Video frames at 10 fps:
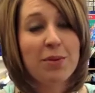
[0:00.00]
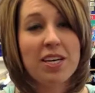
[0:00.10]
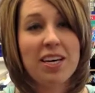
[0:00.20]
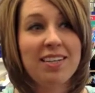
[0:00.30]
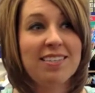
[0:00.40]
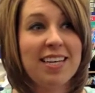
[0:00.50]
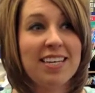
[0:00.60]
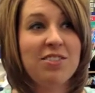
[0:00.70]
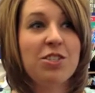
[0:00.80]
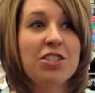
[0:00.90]
because
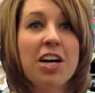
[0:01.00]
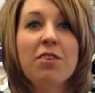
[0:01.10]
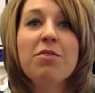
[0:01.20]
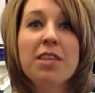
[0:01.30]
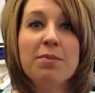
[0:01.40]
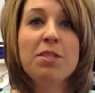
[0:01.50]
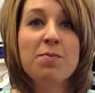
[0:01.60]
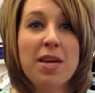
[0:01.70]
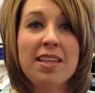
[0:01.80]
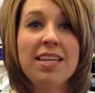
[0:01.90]
it's just hard for them to
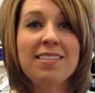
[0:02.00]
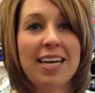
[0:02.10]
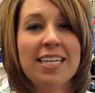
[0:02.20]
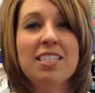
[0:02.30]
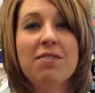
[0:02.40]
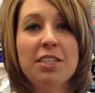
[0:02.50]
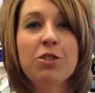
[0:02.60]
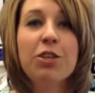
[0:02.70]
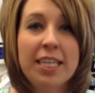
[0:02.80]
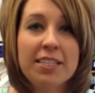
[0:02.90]
make that scientific
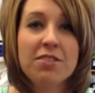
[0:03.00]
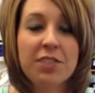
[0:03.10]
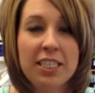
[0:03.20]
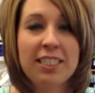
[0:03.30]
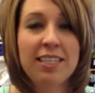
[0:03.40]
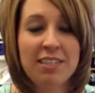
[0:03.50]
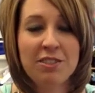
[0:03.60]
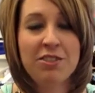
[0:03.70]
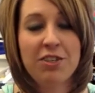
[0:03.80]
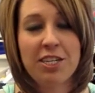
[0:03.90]
transfer in an
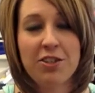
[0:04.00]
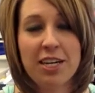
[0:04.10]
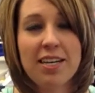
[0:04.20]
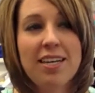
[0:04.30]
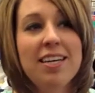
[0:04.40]
illustration.